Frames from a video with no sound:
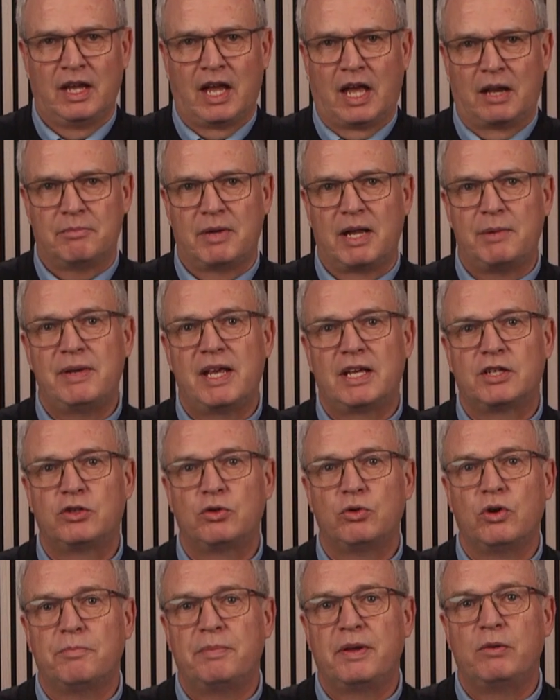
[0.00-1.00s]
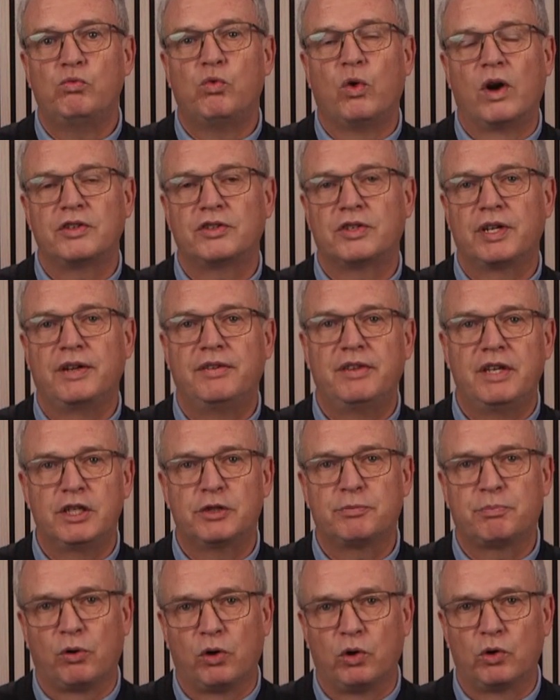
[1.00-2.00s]
And maybe as you have been watching this
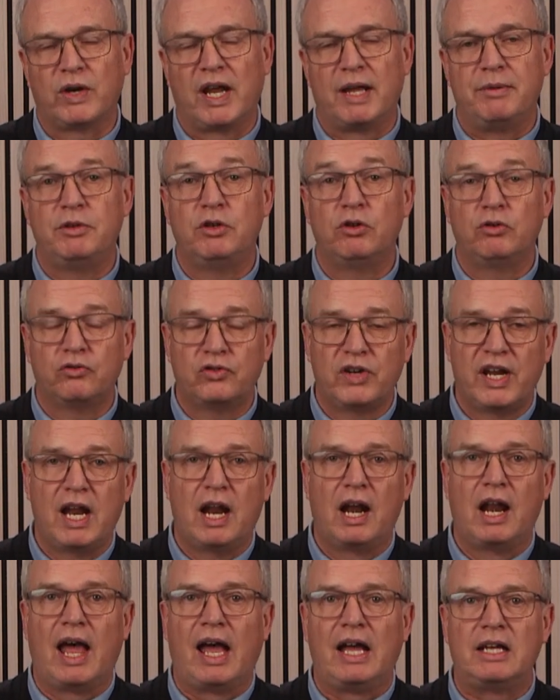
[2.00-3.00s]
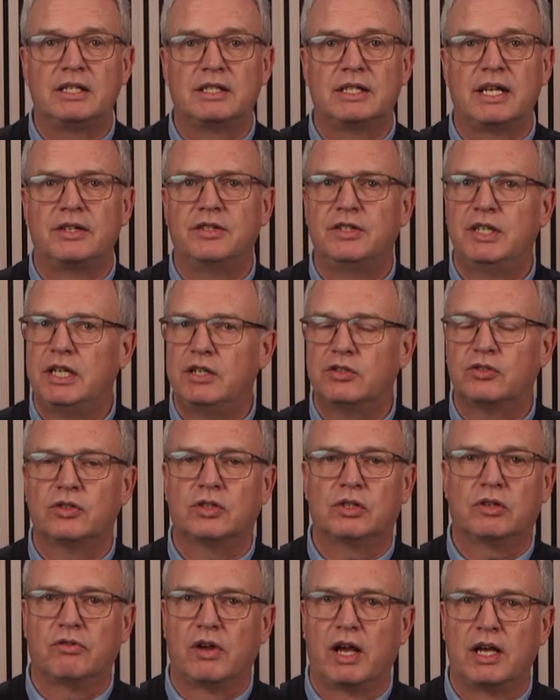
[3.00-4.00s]
program, you realize that Jesus
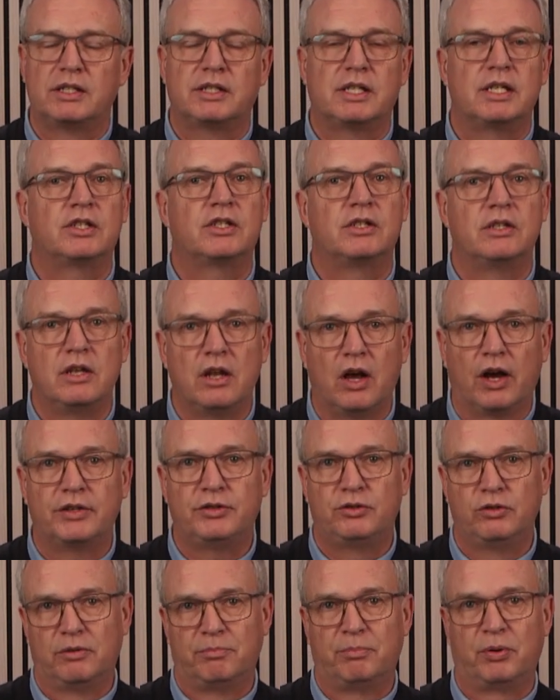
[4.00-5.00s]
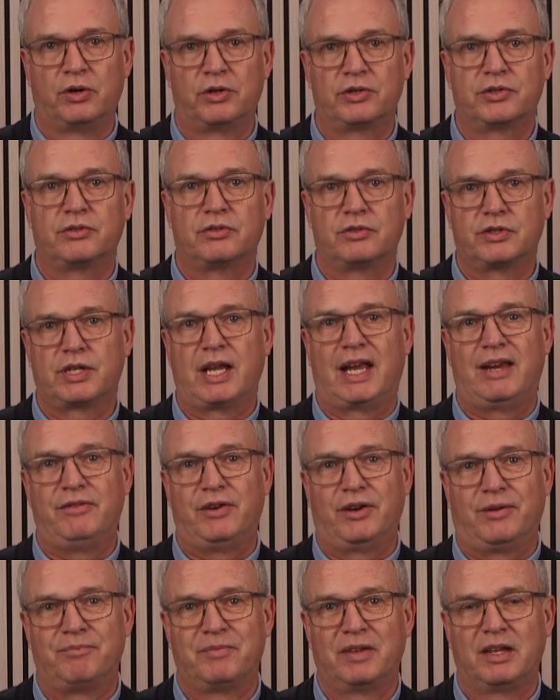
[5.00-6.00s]
Christ is not your personal
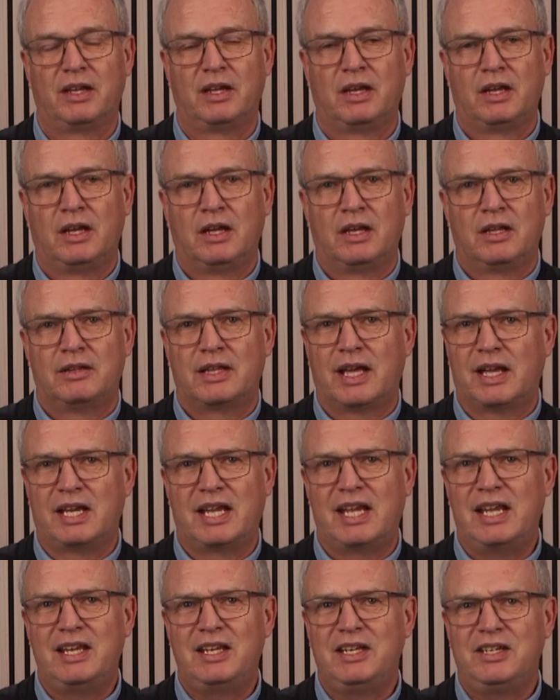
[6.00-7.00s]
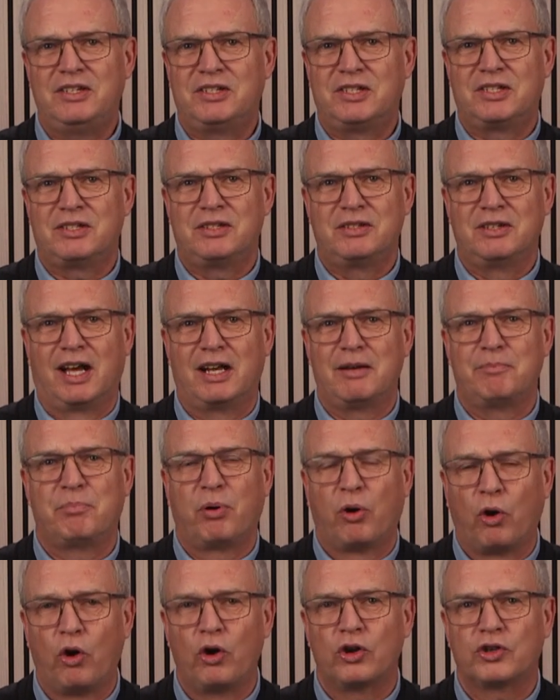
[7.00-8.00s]
Savior, that he's not a
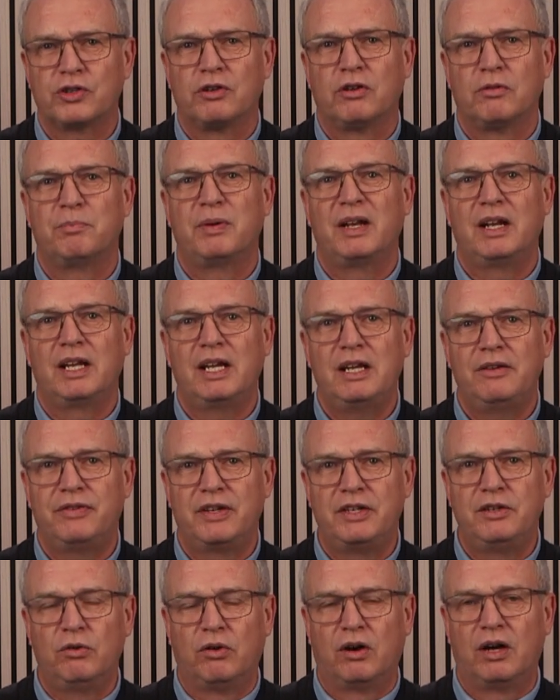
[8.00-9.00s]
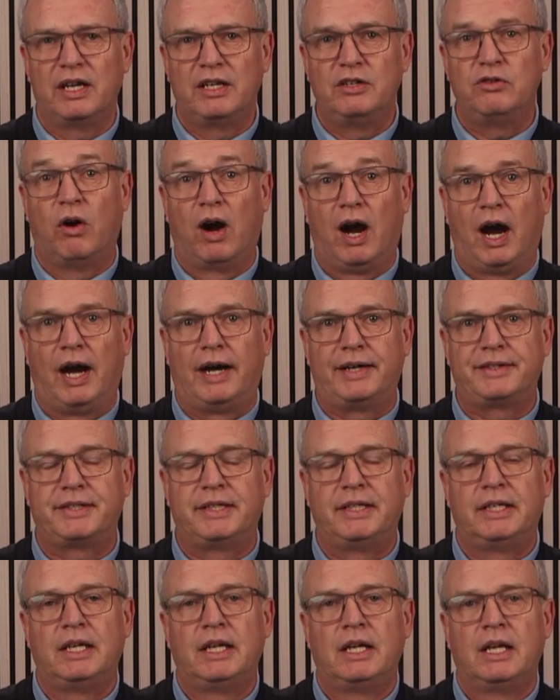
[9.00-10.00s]
personal belief in your heart,
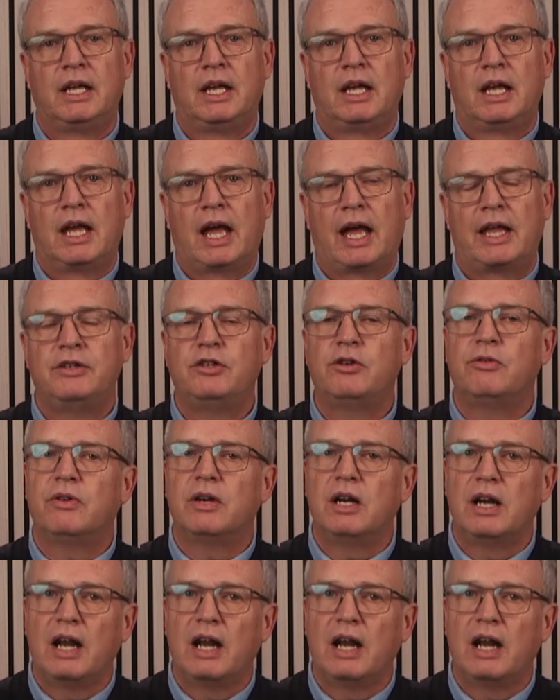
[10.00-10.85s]
and you would